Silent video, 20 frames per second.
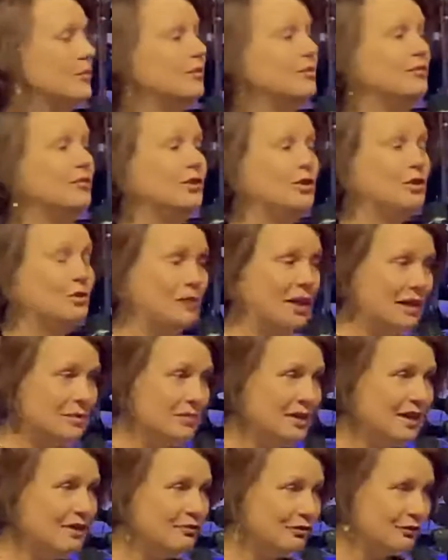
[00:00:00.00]
You may
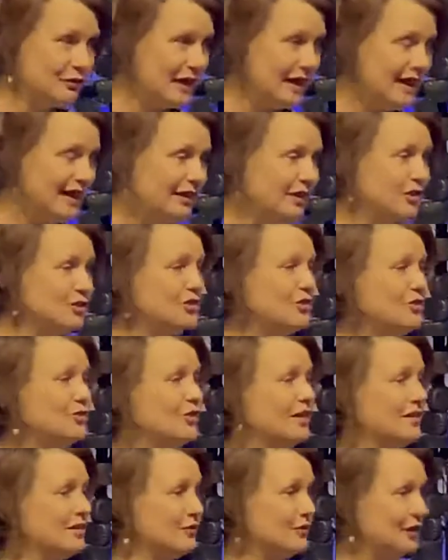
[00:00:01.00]
be afraid because you've
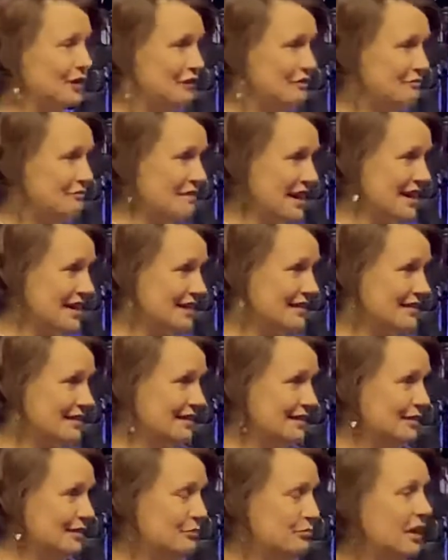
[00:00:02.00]
got the fear of man,
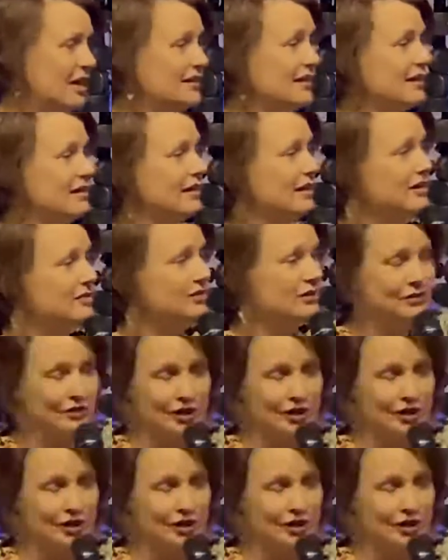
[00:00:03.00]
but the love of